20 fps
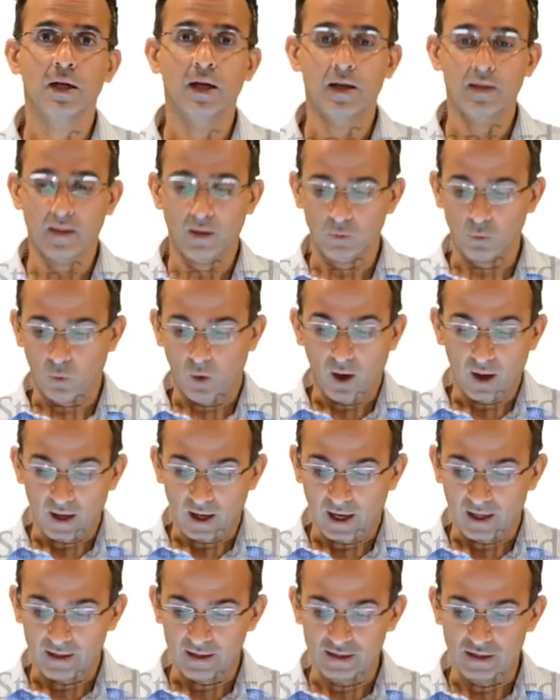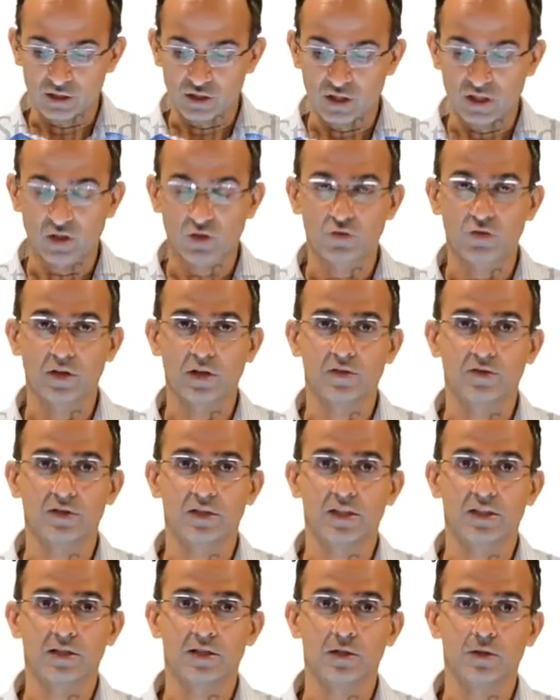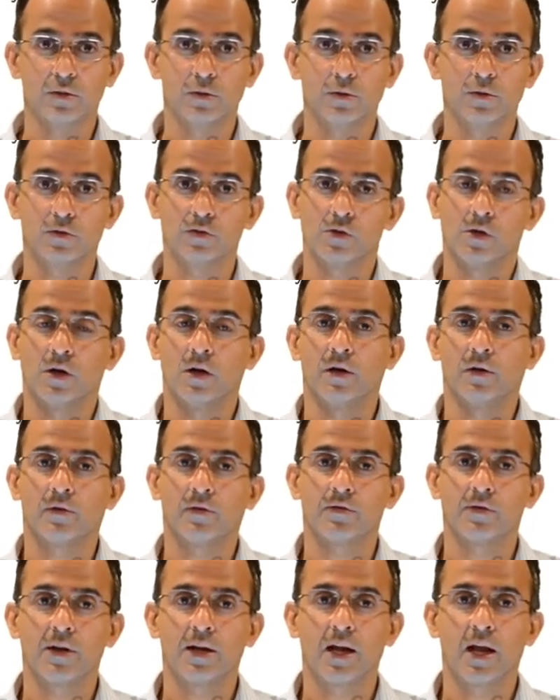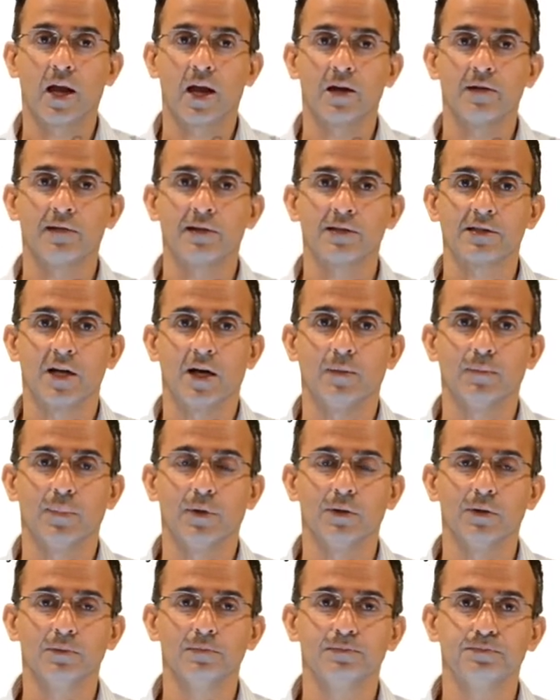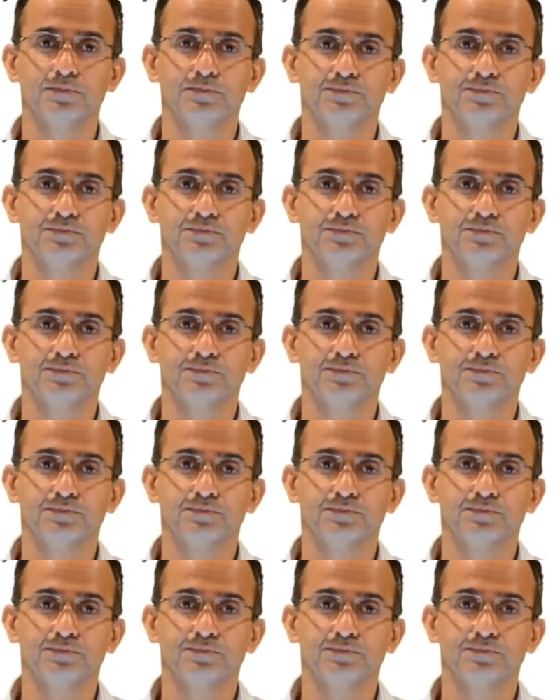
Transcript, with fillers: and then y hat is G three of Z two for our three-layer example.